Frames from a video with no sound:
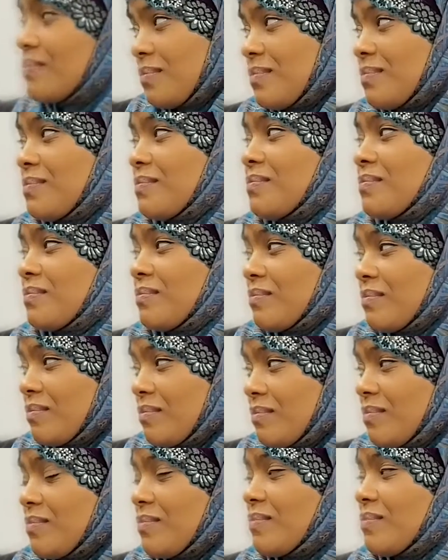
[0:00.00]

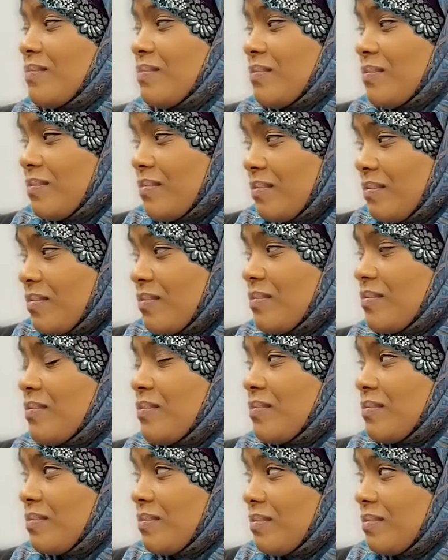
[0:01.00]

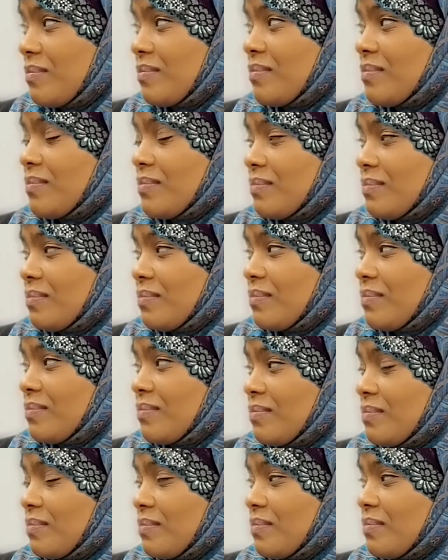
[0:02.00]

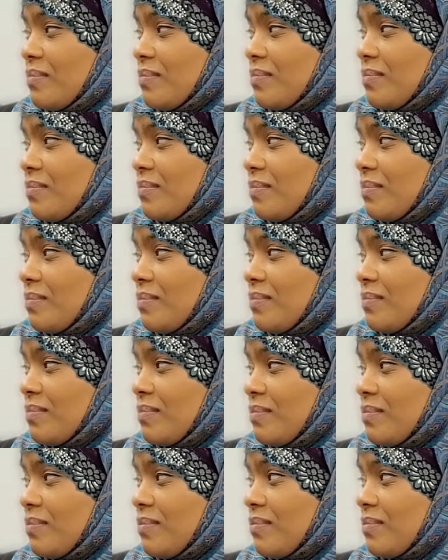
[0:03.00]

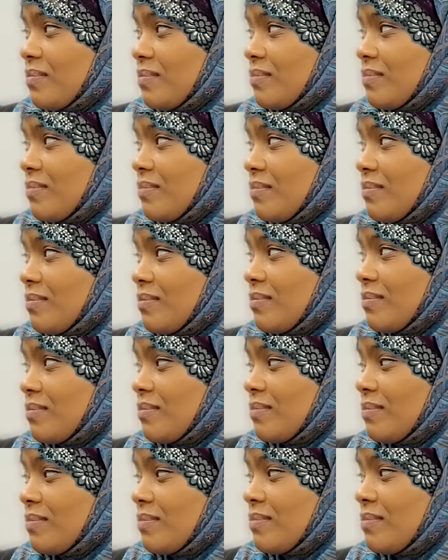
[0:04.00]

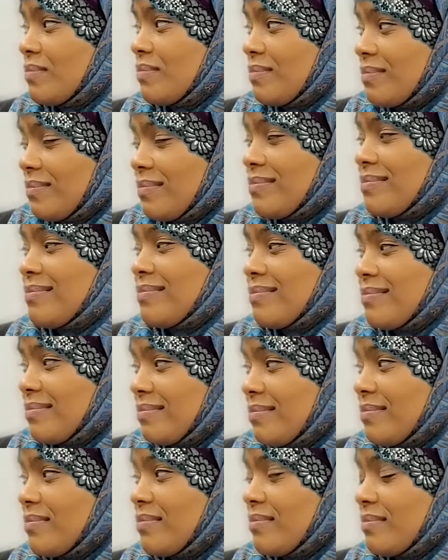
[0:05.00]

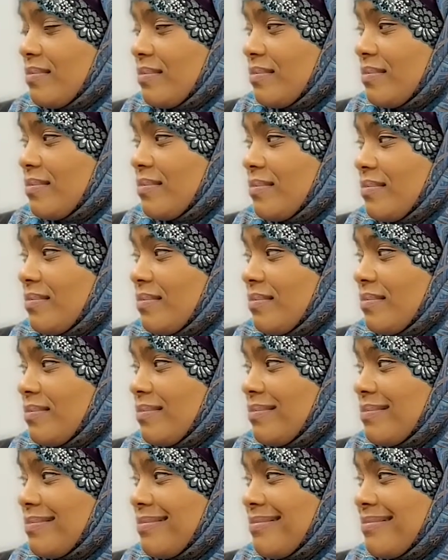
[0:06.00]

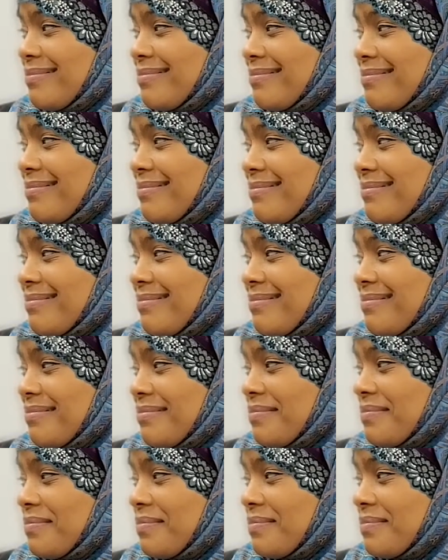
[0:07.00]
This person isn't speaking.